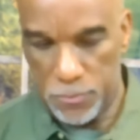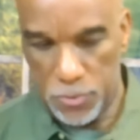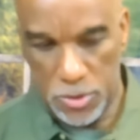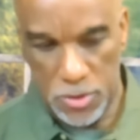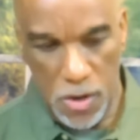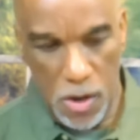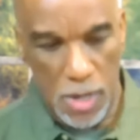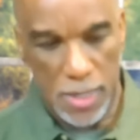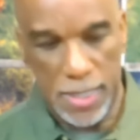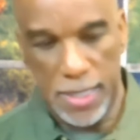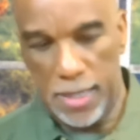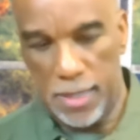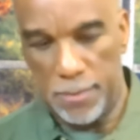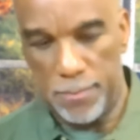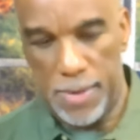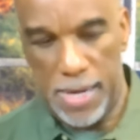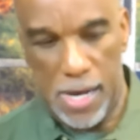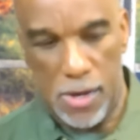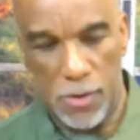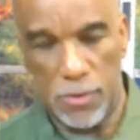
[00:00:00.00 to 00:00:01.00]
We're talking
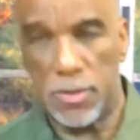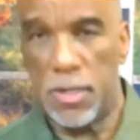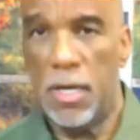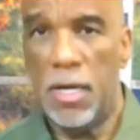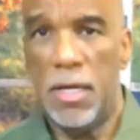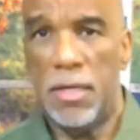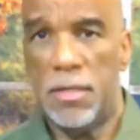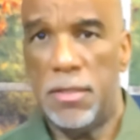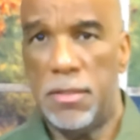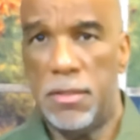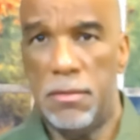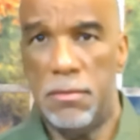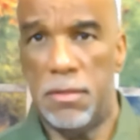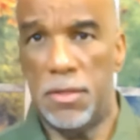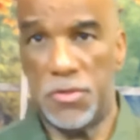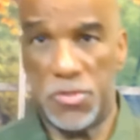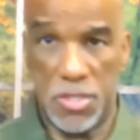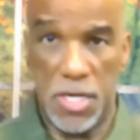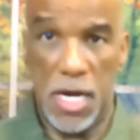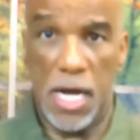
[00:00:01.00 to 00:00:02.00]
about,
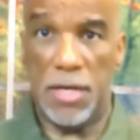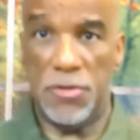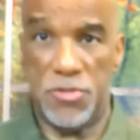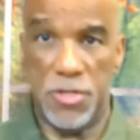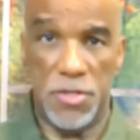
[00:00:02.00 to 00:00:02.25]
does God